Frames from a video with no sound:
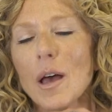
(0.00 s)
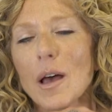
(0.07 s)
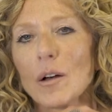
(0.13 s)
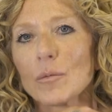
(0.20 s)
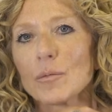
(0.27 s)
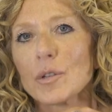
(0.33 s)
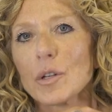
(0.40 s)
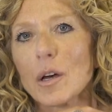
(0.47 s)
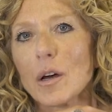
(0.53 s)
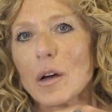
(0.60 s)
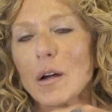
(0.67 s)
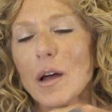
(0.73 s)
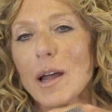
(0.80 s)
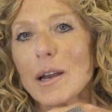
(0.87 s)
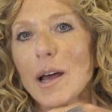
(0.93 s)
help to
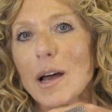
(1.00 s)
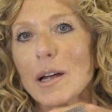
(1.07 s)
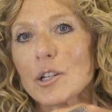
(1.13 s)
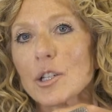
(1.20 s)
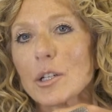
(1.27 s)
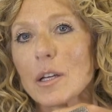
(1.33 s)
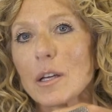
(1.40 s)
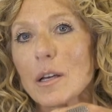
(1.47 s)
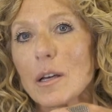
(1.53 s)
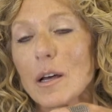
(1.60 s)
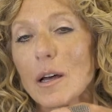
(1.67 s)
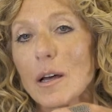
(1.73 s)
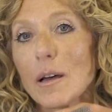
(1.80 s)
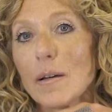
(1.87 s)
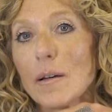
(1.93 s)
her and actually
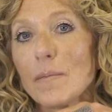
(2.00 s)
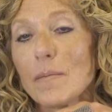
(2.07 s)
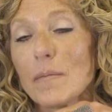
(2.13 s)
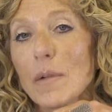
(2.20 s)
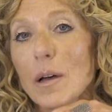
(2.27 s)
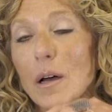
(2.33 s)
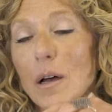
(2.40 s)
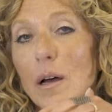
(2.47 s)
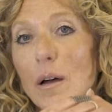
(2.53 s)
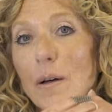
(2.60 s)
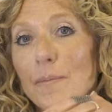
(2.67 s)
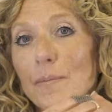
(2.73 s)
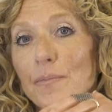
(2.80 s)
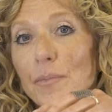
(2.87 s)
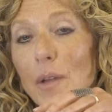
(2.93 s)

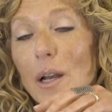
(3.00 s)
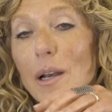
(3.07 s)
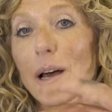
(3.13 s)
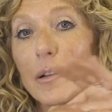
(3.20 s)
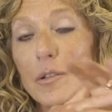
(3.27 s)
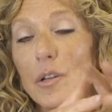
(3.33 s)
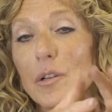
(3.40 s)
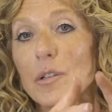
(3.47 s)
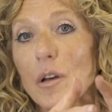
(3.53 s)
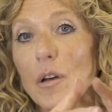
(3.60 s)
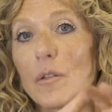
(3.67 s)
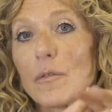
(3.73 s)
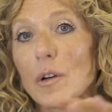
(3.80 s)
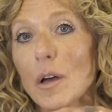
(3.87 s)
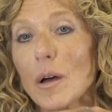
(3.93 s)
allowed her to
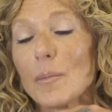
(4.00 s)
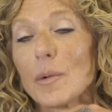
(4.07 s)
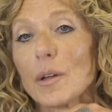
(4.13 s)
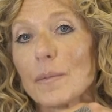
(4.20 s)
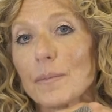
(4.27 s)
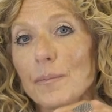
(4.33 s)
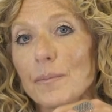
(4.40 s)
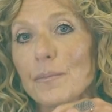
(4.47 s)
overcome it.